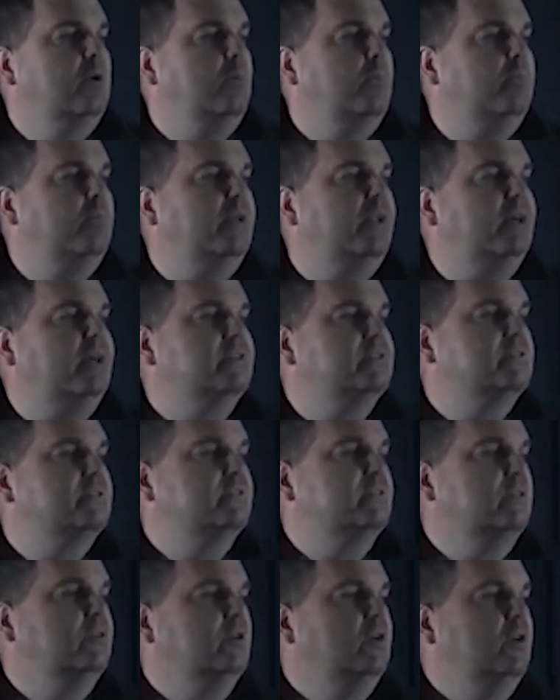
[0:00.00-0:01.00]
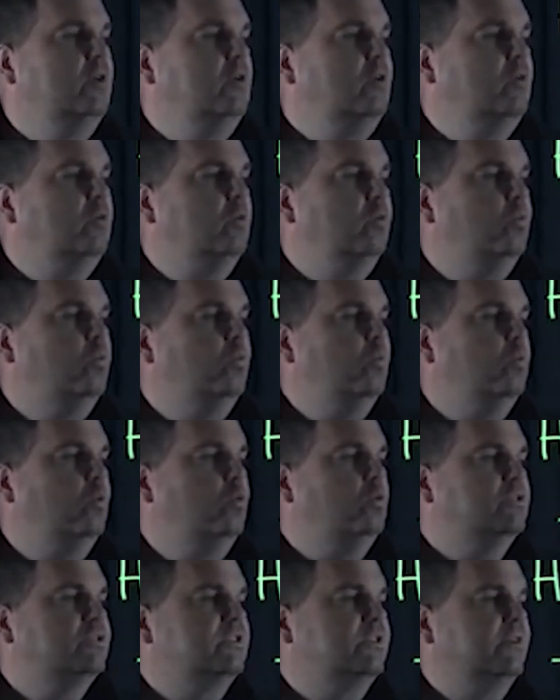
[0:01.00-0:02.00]
plus
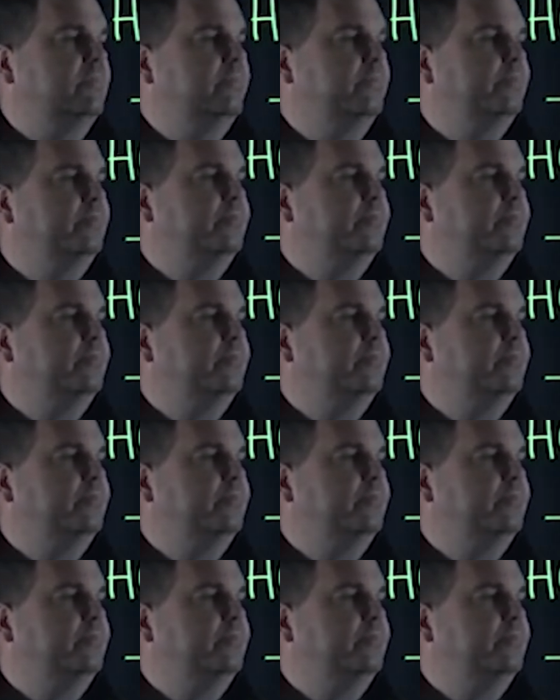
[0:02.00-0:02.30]
water.